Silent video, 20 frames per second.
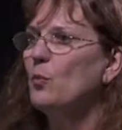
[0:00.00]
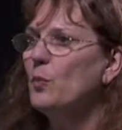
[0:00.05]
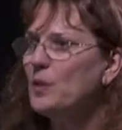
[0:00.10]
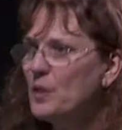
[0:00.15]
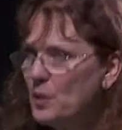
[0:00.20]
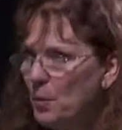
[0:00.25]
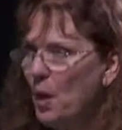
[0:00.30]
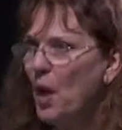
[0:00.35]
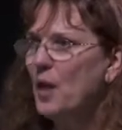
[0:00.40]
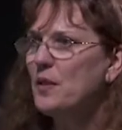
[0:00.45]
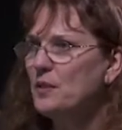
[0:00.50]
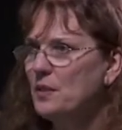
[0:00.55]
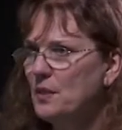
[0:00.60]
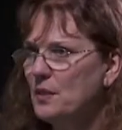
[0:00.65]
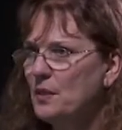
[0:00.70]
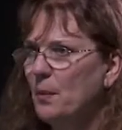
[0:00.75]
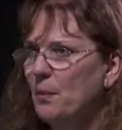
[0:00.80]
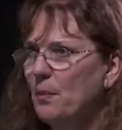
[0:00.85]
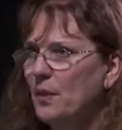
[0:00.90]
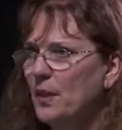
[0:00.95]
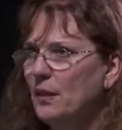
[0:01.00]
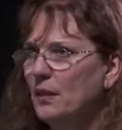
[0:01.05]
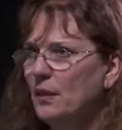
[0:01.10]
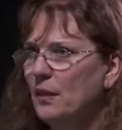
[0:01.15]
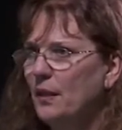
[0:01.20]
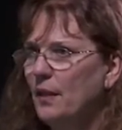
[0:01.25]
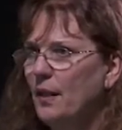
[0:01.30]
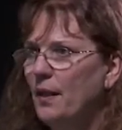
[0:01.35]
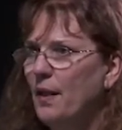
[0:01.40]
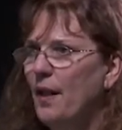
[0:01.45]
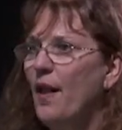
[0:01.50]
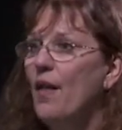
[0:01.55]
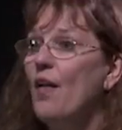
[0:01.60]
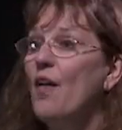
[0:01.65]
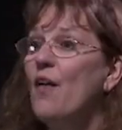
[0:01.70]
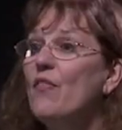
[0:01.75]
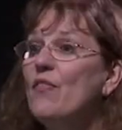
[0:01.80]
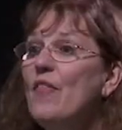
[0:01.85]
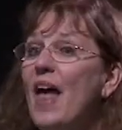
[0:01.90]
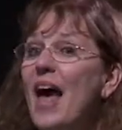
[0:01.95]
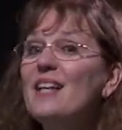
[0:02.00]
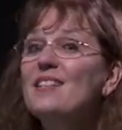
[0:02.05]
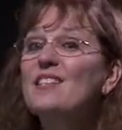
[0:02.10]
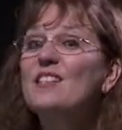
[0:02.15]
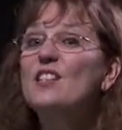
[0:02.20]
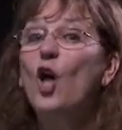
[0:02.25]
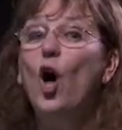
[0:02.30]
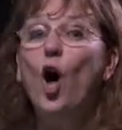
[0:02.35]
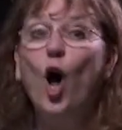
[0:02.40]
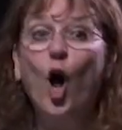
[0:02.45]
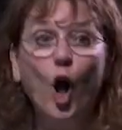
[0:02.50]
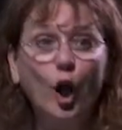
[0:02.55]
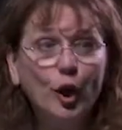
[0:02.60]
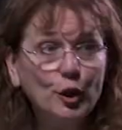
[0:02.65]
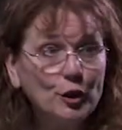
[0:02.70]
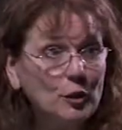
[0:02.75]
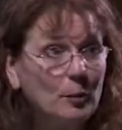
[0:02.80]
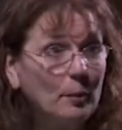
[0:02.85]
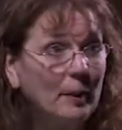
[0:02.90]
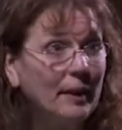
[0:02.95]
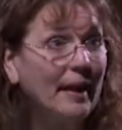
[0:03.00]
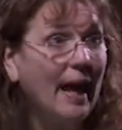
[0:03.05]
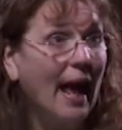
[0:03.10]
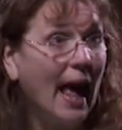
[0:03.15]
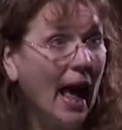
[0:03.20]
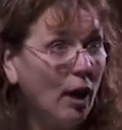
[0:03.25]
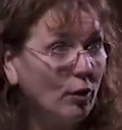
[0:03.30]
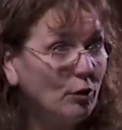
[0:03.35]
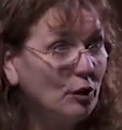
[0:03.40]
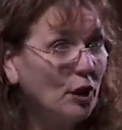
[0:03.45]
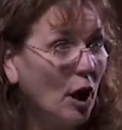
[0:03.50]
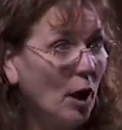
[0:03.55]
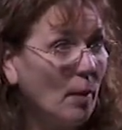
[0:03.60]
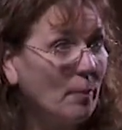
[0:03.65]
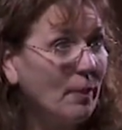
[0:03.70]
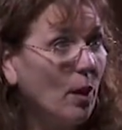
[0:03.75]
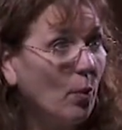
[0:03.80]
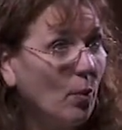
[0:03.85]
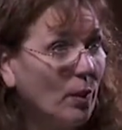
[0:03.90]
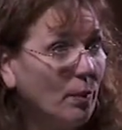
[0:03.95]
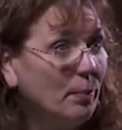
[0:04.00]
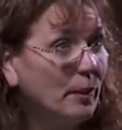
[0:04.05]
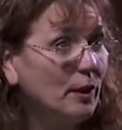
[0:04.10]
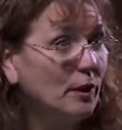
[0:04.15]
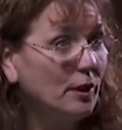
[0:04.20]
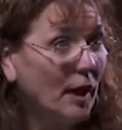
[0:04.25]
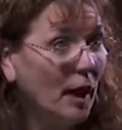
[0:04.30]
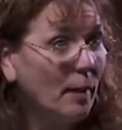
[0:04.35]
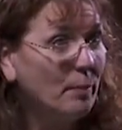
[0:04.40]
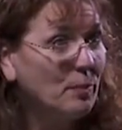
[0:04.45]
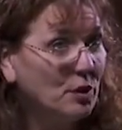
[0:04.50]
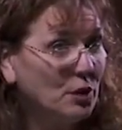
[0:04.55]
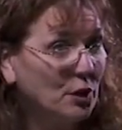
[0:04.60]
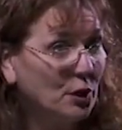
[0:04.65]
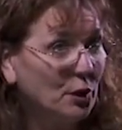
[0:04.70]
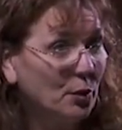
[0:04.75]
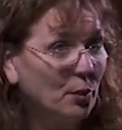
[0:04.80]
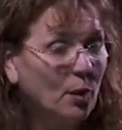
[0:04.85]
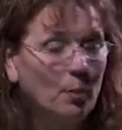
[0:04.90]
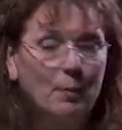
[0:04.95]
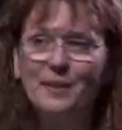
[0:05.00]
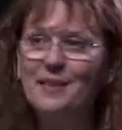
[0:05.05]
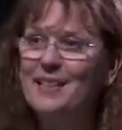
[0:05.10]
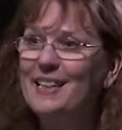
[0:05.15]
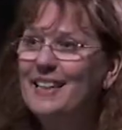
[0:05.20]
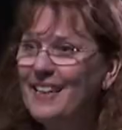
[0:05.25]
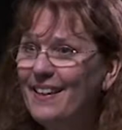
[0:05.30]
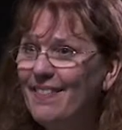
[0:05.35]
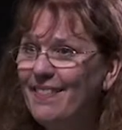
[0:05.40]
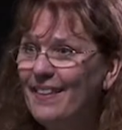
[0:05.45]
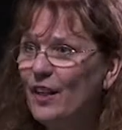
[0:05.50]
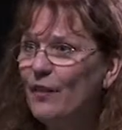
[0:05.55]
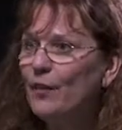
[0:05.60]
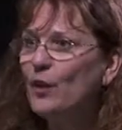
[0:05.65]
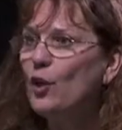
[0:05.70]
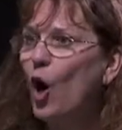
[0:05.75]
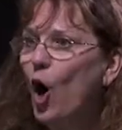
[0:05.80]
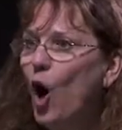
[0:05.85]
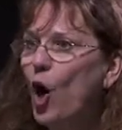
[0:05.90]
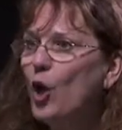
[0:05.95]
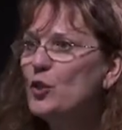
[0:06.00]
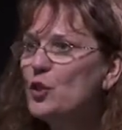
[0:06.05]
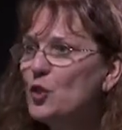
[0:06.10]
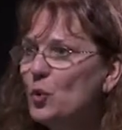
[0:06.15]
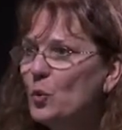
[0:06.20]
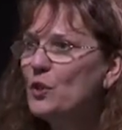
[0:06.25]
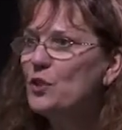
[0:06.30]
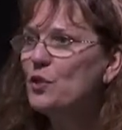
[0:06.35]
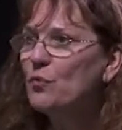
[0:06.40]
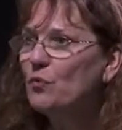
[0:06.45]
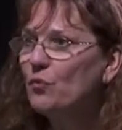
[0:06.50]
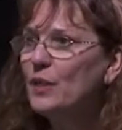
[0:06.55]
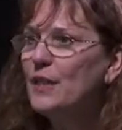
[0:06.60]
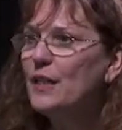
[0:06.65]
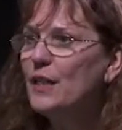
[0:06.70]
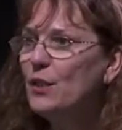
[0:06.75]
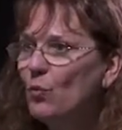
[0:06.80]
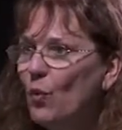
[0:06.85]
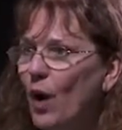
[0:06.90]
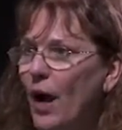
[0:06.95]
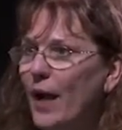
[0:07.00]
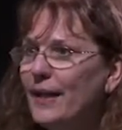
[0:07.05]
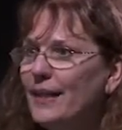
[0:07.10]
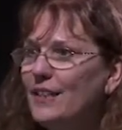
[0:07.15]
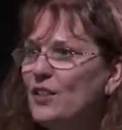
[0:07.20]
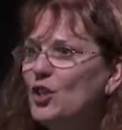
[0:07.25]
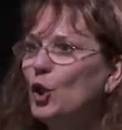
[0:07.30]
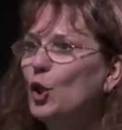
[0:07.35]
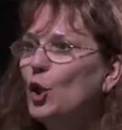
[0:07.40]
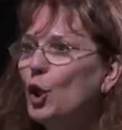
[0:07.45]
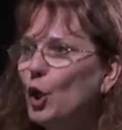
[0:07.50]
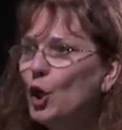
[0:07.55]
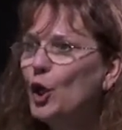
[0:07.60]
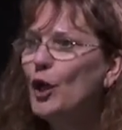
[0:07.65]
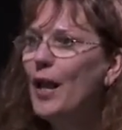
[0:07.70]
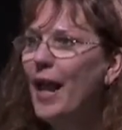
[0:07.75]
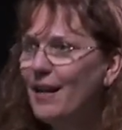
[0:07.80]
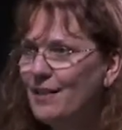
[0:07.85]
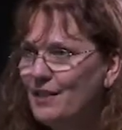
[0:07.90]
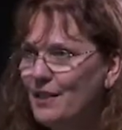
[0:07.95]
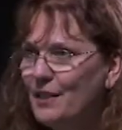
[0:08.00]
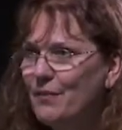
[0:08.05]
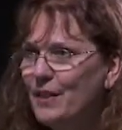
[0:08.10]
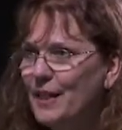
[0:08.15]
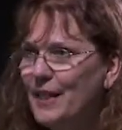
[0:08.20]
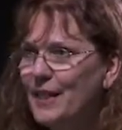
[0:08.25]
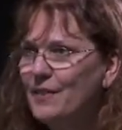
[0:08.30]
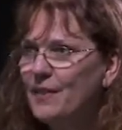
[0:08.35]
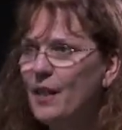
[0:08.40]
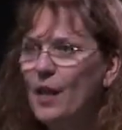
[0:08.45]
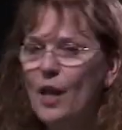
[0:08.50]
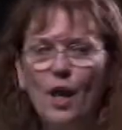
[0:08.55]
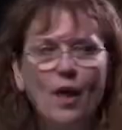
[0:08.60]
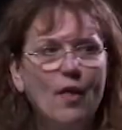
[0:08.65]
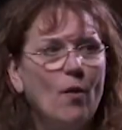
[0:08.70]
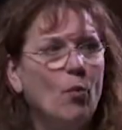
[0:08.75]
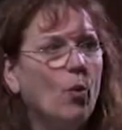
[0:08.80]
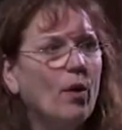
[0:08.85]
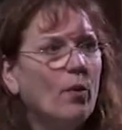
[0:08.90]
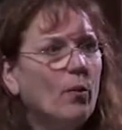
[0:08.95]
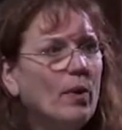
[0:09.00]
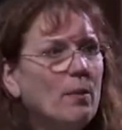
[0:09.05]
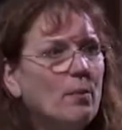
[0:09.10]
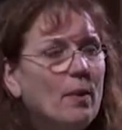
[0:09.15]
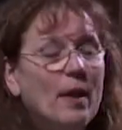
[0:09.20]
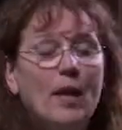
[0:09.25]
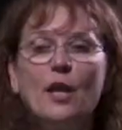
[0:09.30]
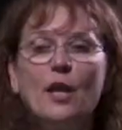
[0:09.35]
and responds to something. That's the ultimate outcome that we build up to. But to get there, there are all sorts of reading, writing to learn activities where we